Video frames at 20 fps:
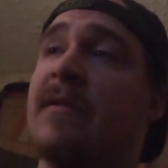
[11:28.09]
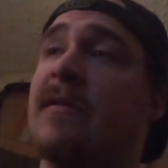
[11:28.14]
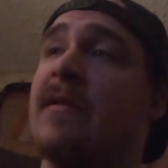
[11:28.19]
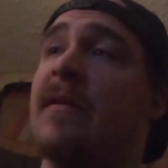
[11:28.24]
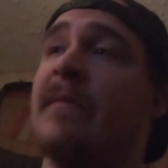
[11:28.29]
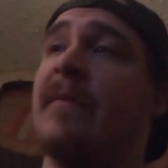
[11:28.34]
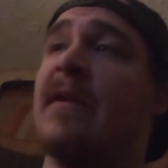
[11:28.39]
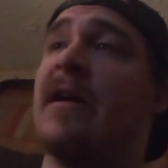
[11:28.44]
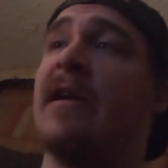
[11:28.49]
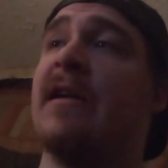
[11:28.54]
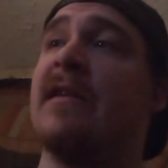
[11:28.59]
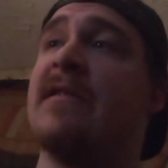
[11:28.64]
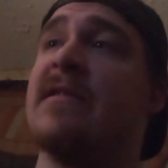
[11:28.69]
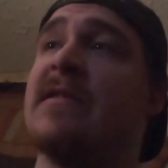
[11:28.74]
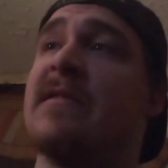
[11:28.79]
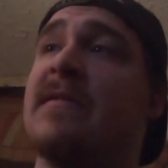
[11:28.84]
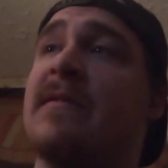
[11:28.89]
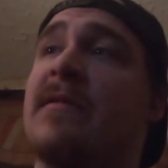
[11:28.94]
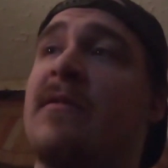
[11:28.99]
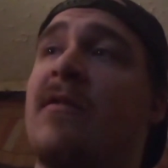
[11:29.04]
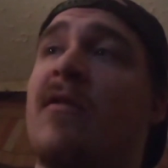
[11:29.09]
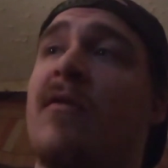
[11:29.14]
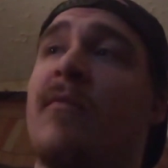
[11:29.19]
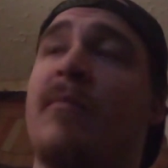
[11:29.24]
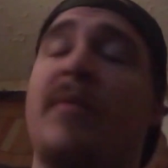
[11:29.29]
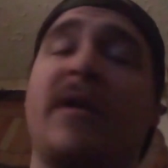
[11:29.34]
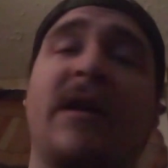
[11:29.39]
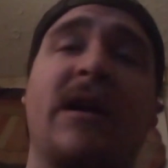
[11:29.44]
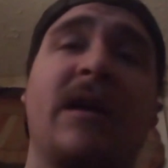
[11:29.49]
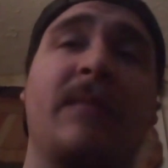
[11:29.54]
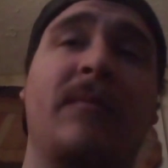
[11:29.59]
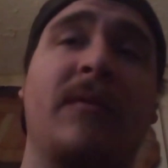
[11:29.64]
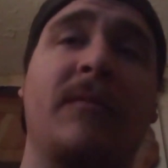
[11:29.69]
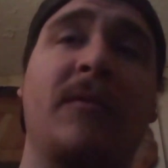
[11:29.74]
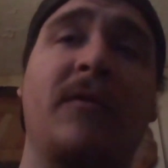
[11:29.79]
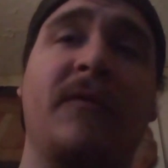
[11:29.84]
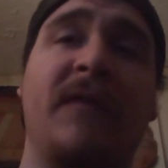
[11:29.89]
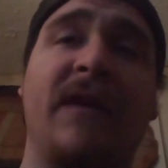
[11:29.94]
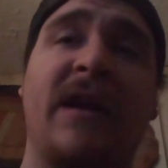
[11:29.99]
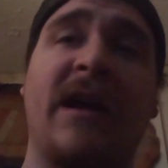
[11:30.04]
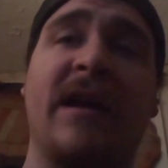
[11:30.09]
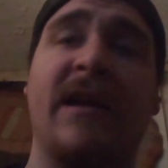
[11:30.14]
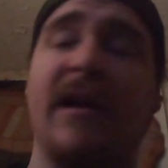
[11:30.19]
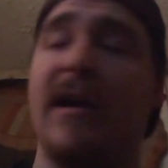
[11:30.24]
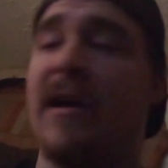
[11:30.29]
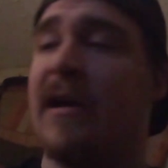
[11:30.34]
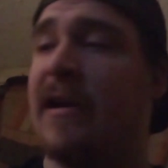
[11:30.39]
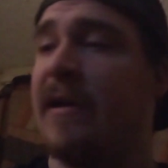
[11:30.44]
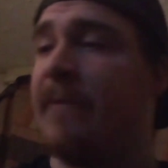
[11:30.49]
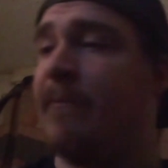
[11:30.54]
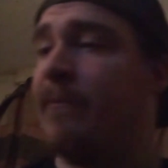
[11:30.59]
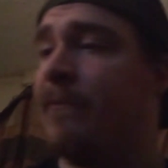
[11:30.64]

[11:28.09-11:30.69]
I'm not a just go pick up a movie kind of guy,